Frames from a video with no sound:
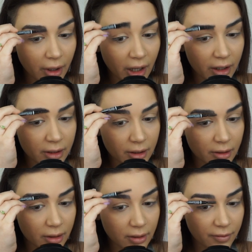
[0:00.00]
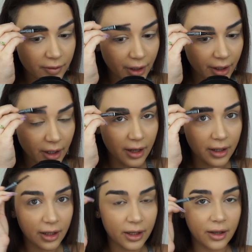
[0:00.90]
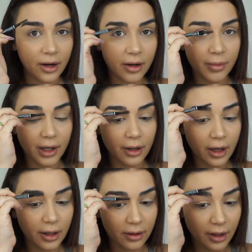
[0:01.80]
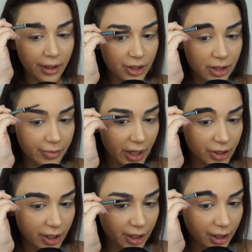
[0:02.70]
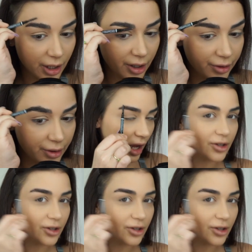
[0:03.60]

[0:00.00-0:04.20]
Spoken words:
I didn't fill in any here, but I kind of like just brushing it out.